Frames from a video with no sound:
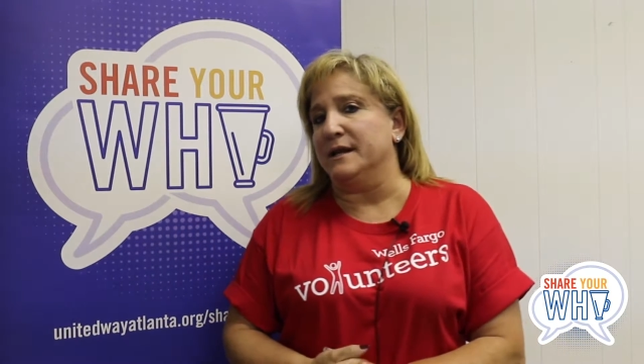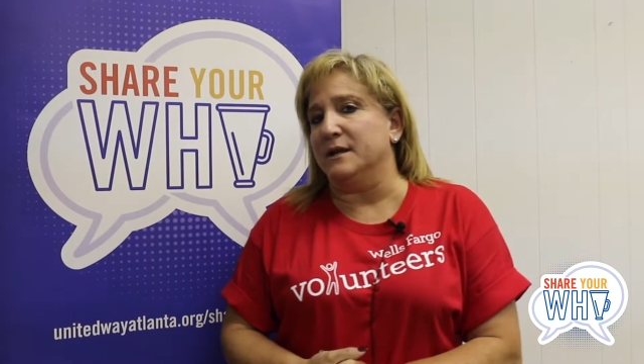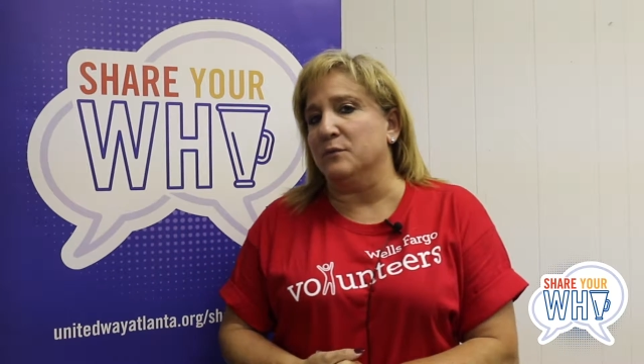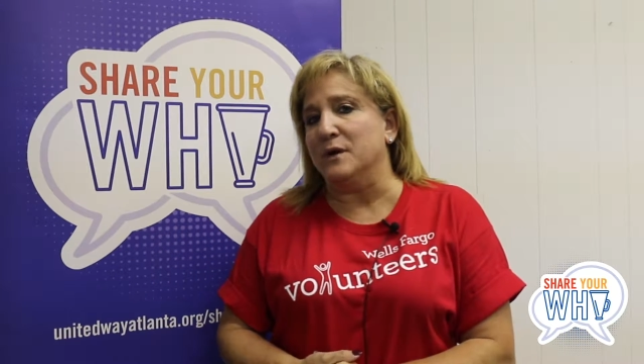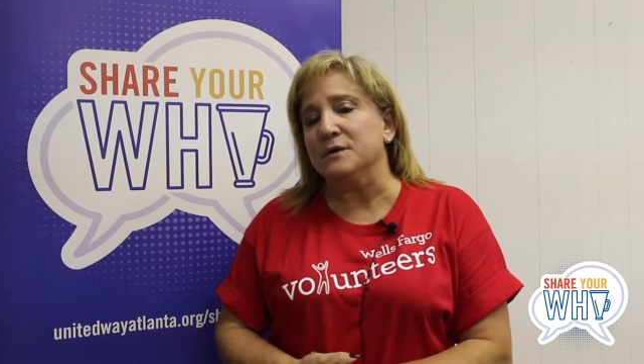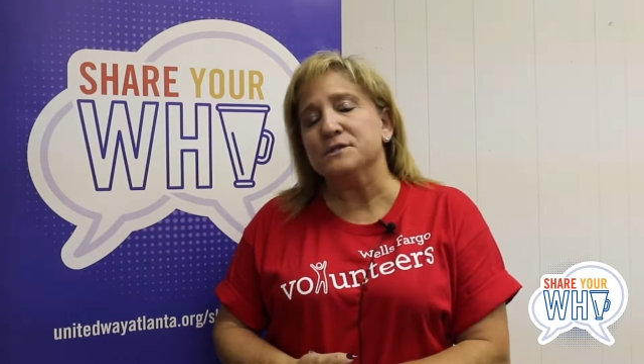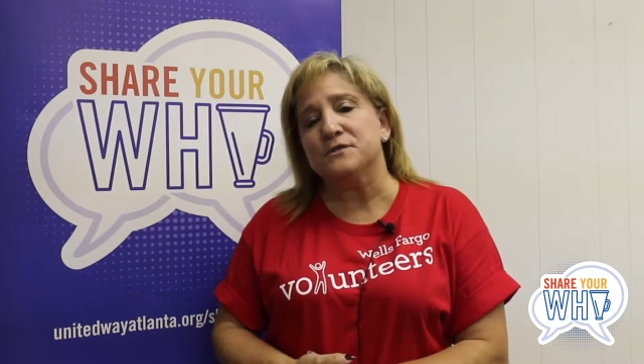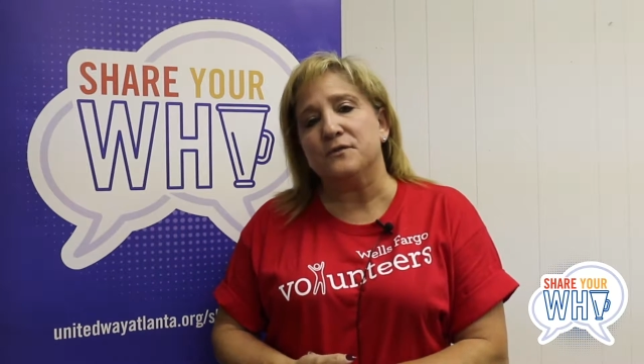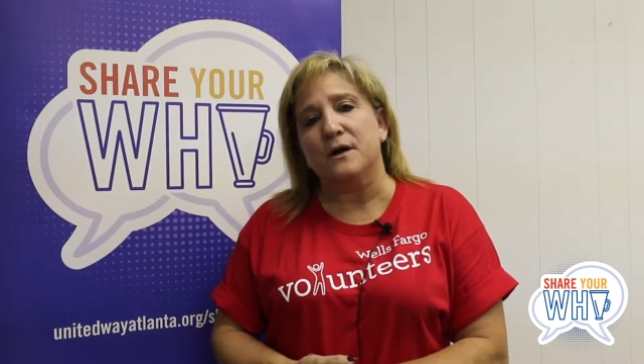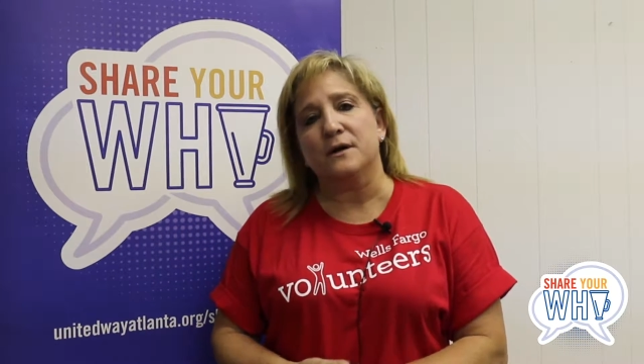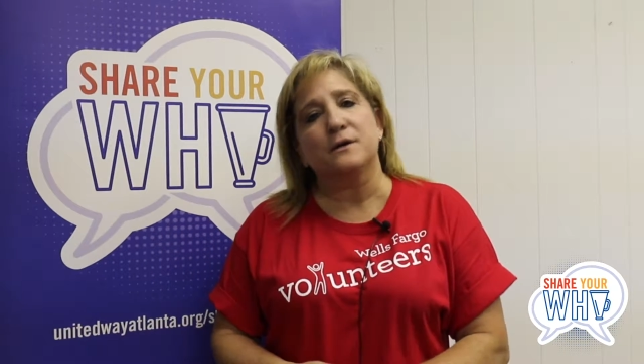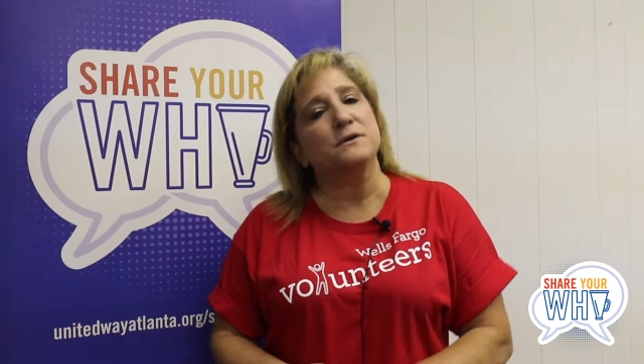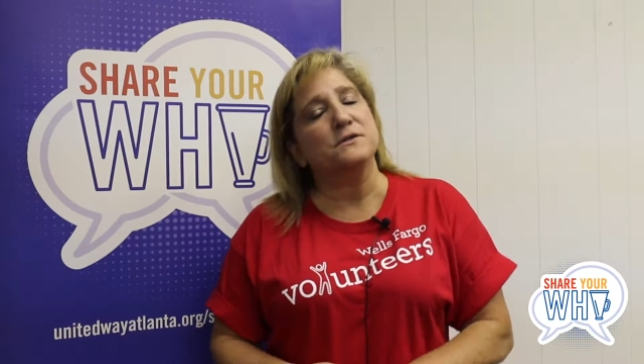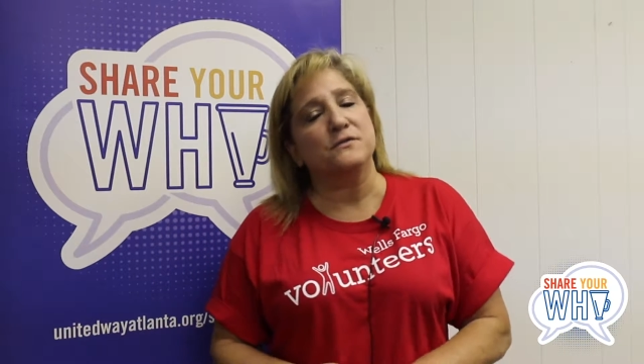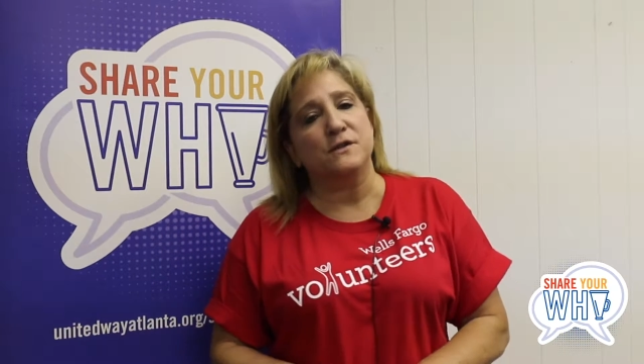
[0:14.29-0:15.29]
Wells
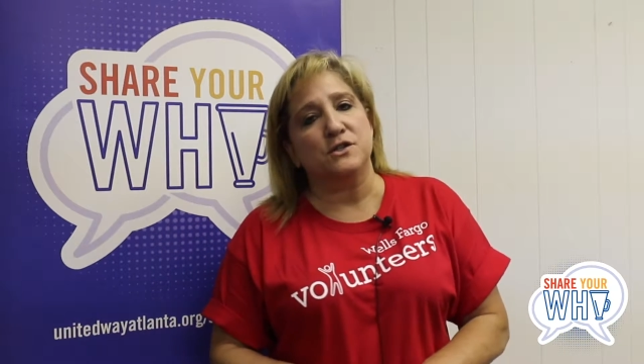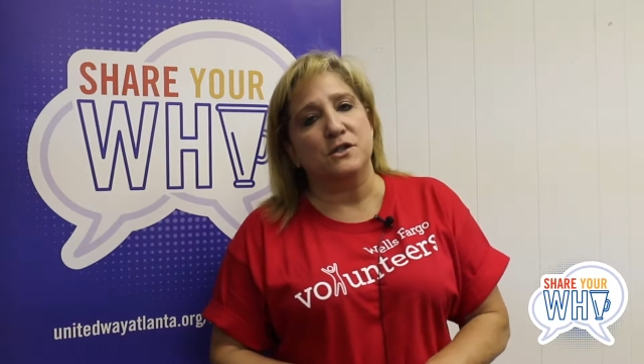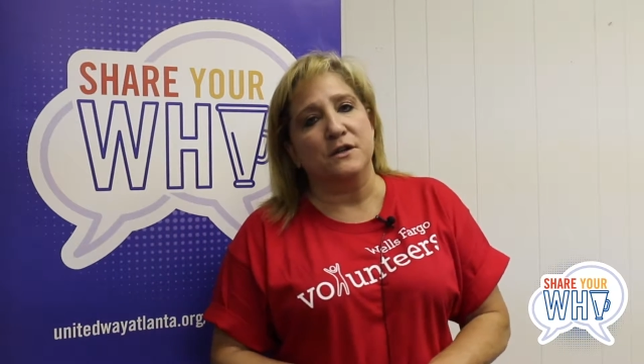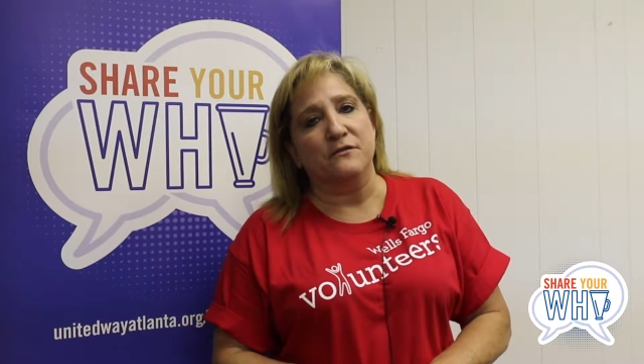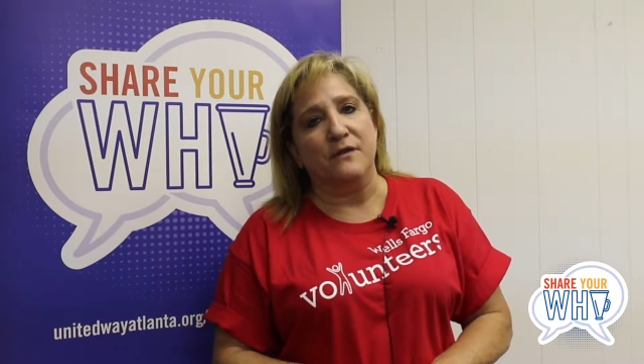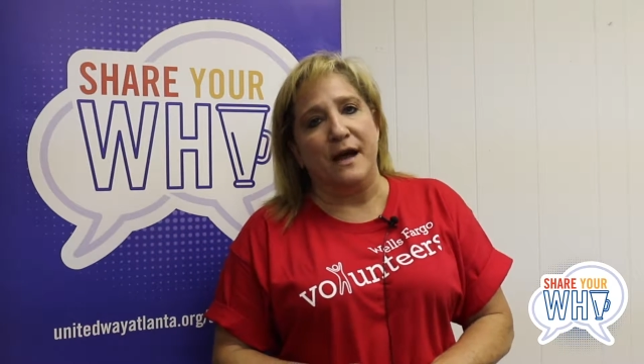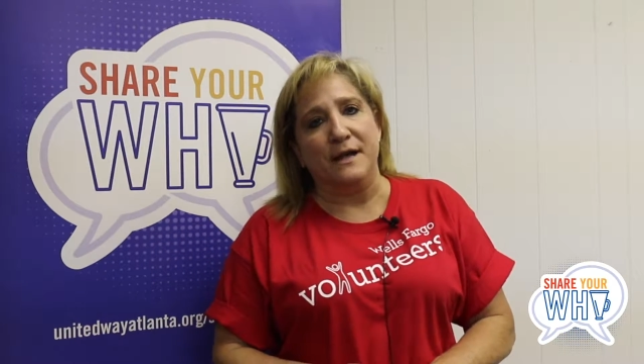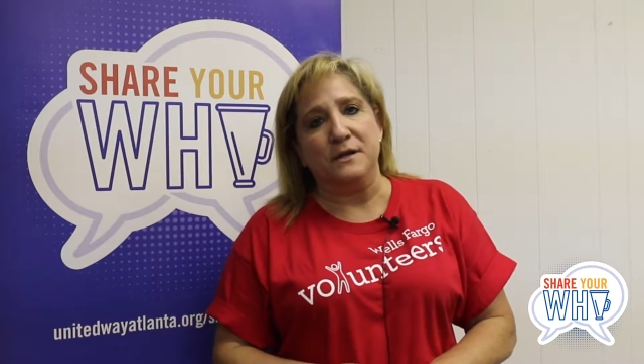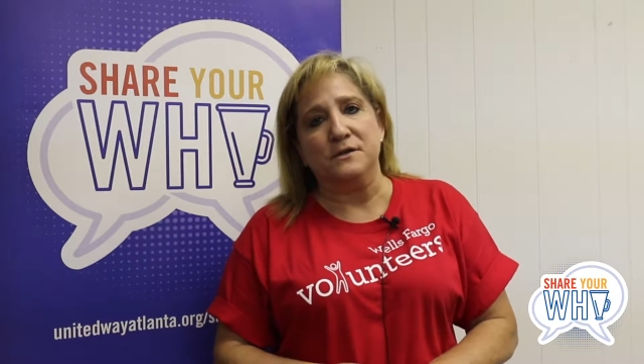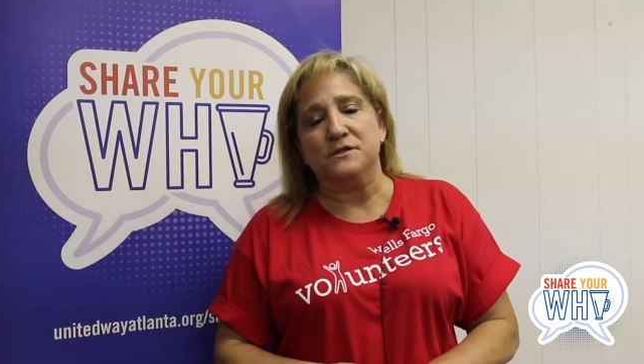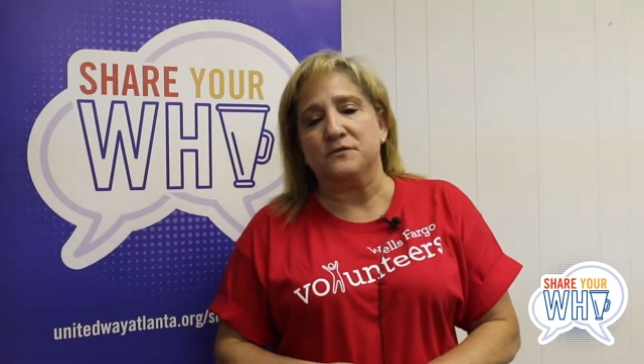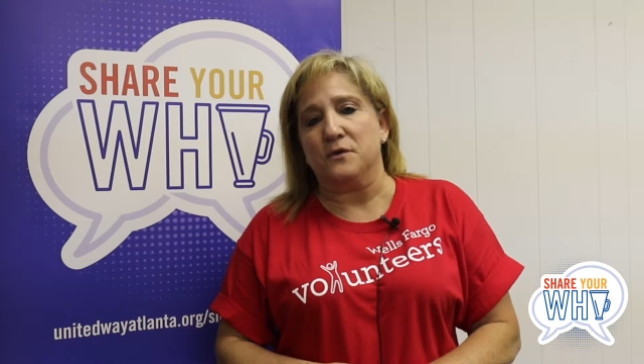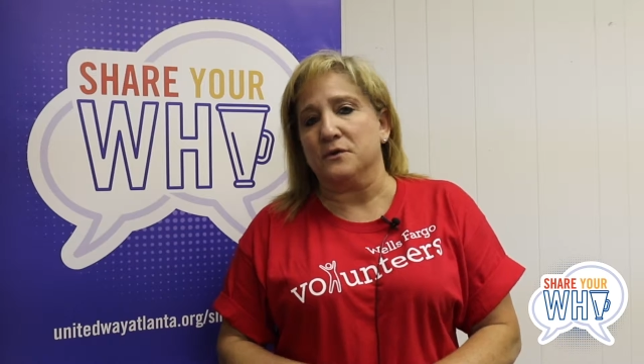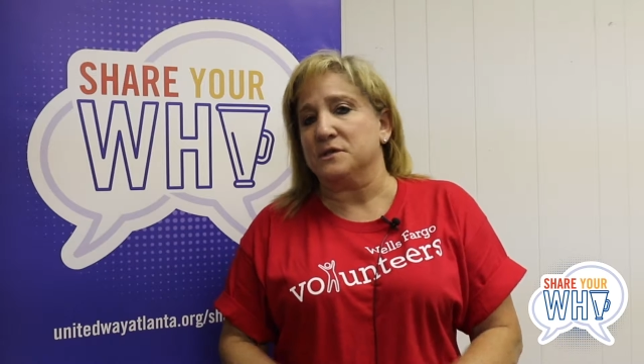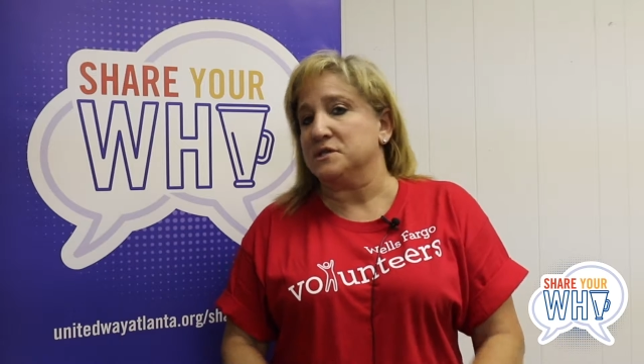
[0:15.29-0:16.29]
Fargo's vision and values
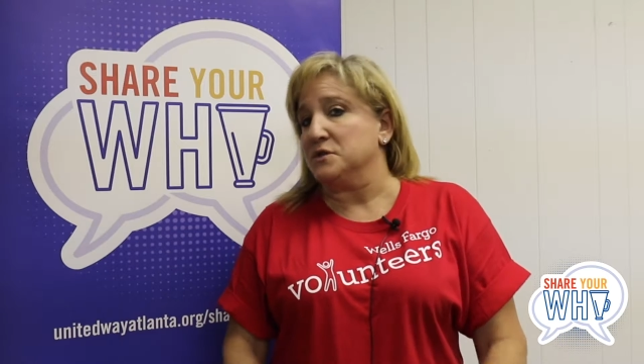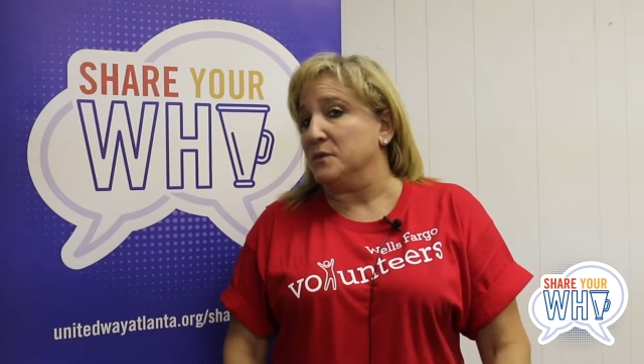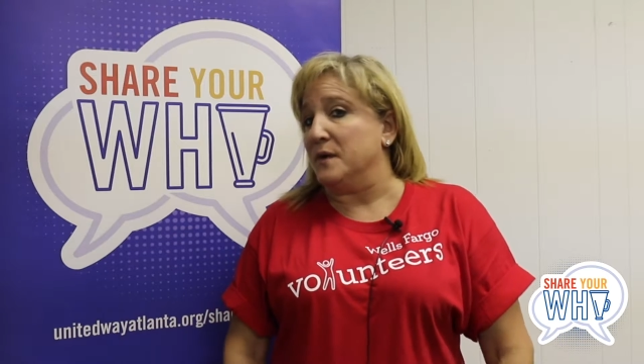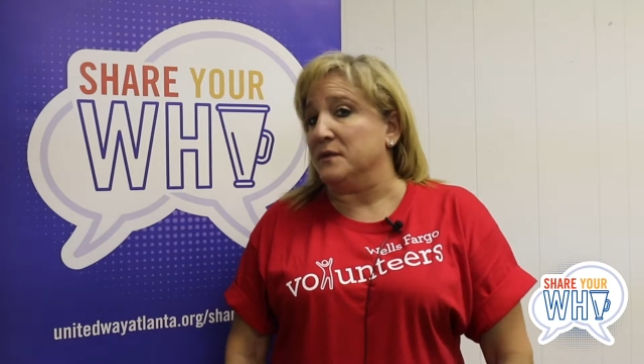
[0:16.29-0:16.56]
focus around